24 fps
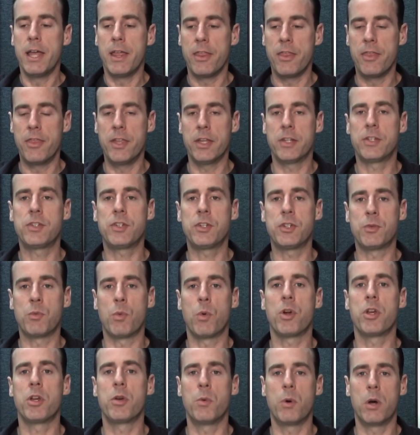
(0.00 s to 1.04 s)
this is
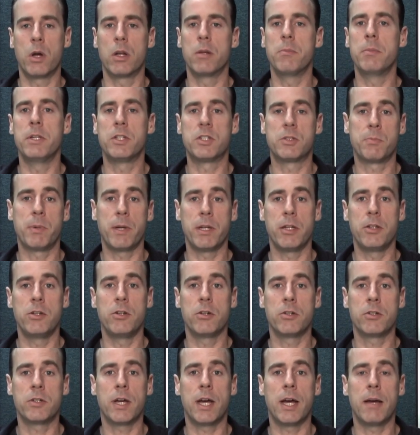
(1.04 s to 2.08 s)
where you want to be spending
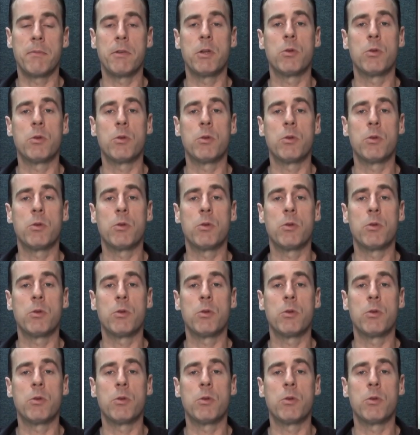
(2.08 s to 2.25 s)
your time.